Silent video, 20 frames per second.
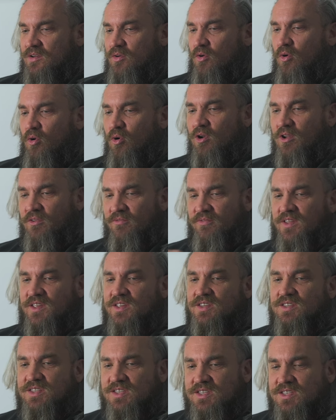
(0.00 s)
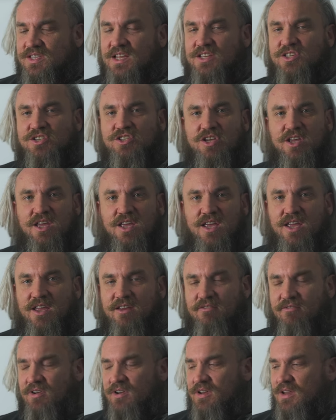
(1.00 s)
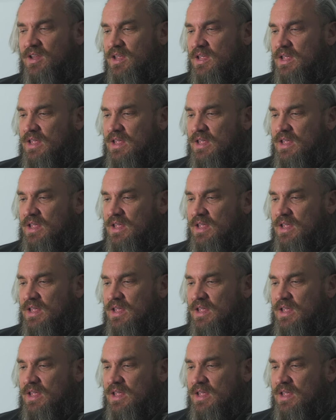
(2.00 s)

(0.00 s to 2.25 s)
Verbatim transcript: all of this, this last year, and